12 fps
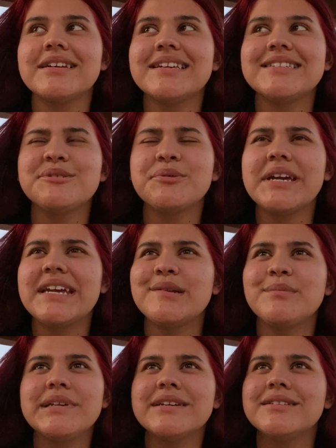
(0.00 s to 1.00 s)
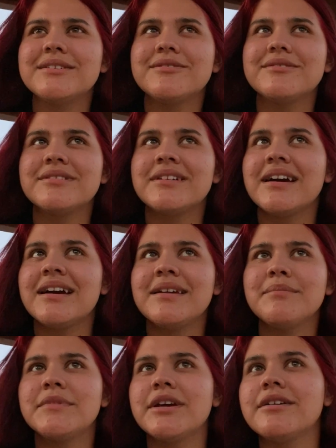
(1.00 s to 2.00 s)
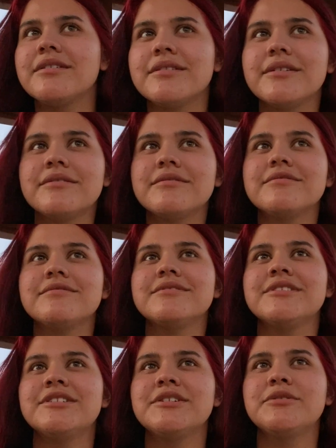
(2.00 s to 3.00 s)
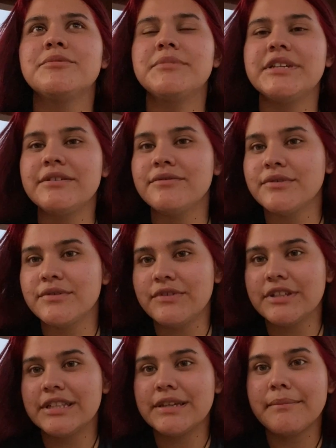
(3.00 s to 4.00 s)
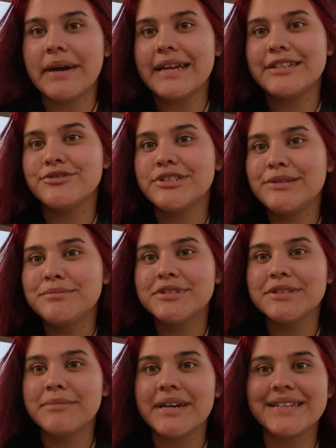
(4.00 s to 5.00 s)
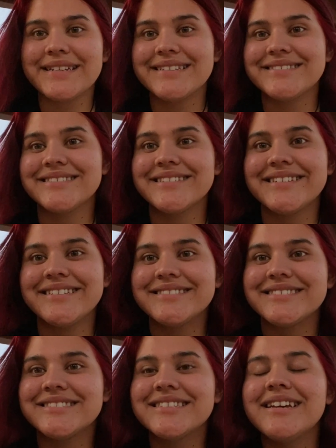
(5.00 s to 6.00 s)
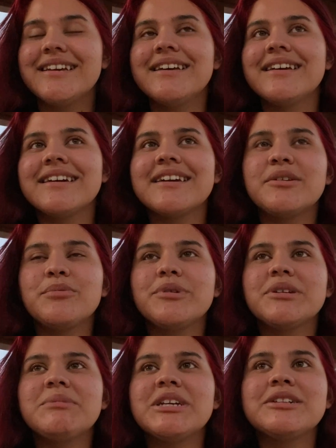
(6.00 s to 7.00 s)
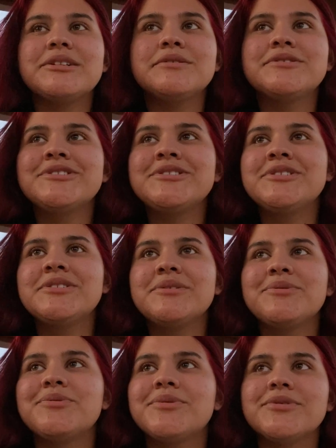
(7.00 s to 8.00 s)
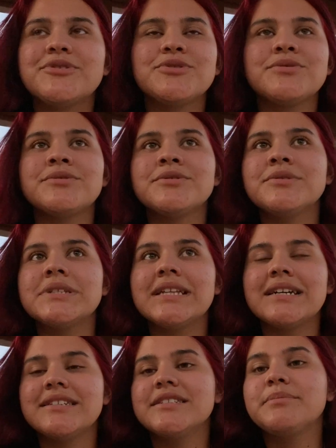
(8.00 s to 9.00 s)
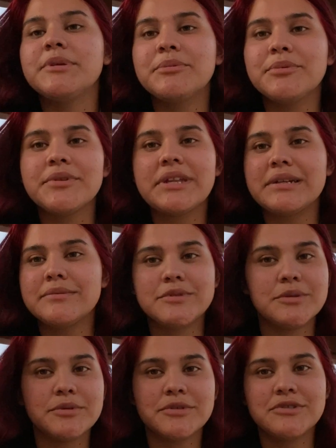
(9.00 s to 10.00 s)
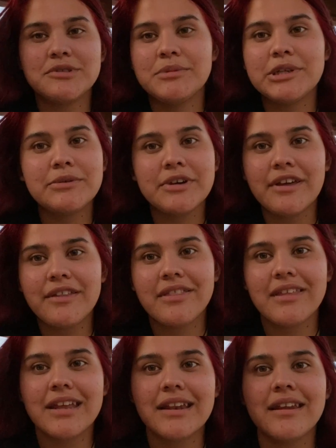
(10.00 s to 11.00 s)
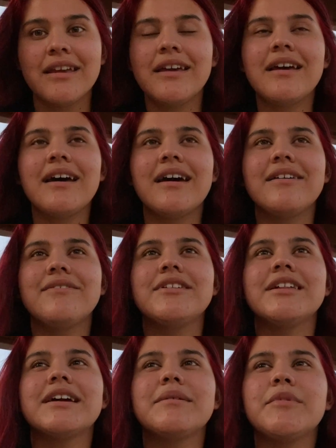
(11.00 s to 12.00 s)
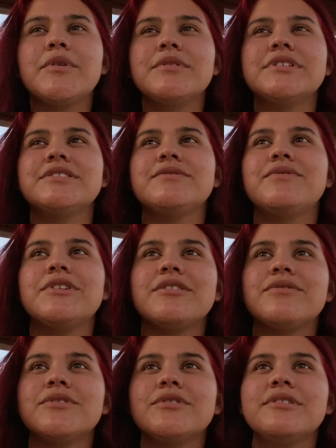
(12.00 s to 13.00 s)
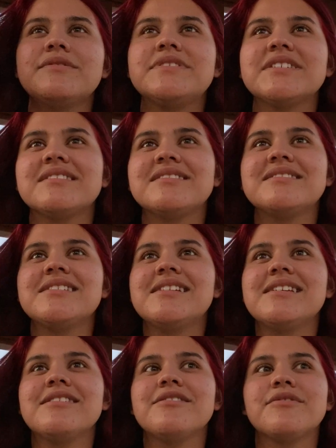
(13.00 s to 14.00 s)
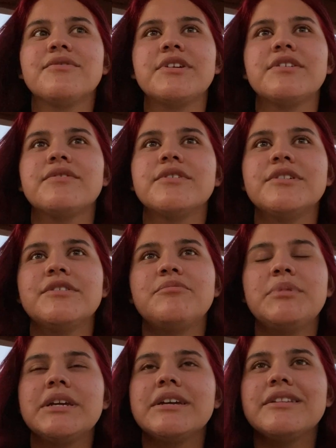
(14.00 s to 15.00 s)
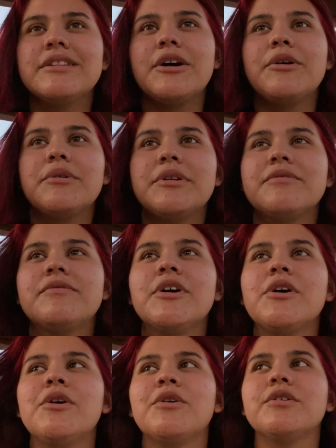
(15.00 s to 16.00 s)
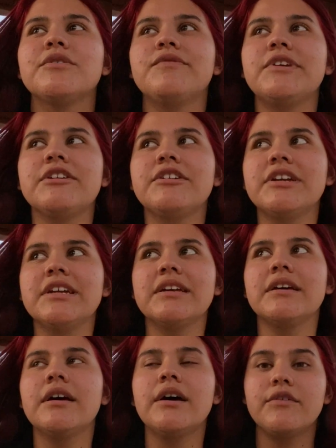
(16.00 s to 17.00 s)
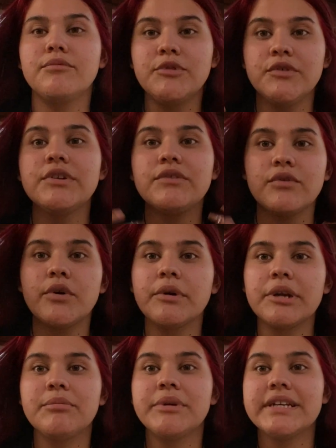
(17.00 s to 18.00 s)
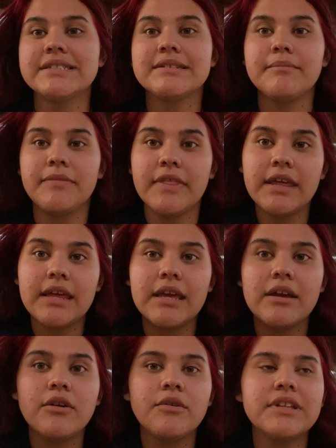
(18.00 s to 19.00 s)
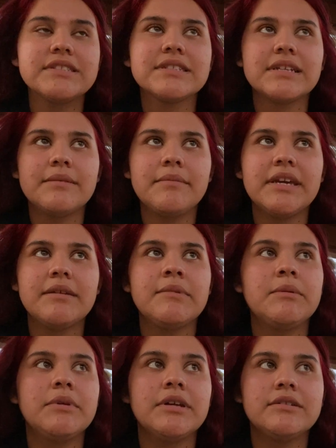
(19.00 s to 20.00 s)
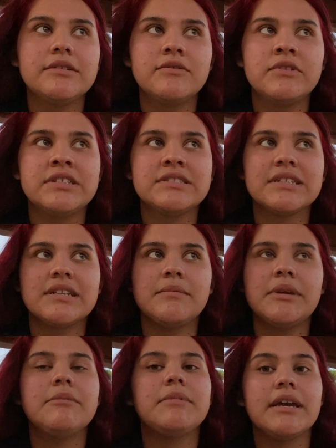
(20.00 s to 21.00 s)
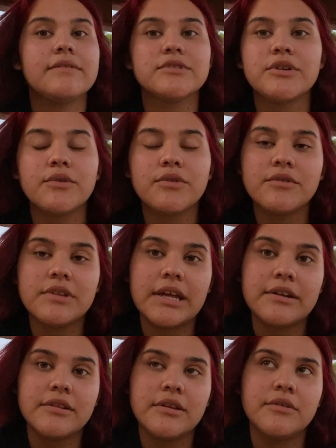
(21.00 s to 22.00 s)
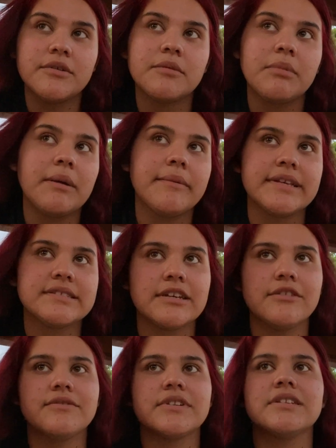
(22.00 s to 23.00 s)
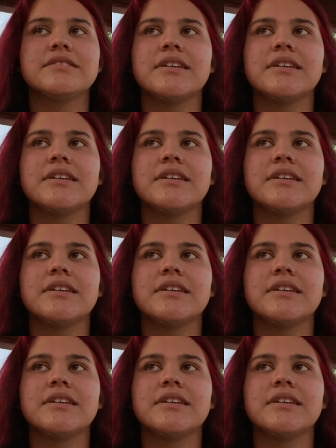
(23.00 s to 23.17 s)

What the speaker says: it's okay to be alone. I'm not alone. You know, me fulfilling my dreams and my destinies is gonna bring me closer to the true aligned people that I'm supposed to be with. And I feel like I'm always fearful of succeeding, or fearful of being alone, or fearing of moving forward, because I'm thinking, oh, that's gonna make me be alone, that's gonna make me have to go through that alone or by myself. And it's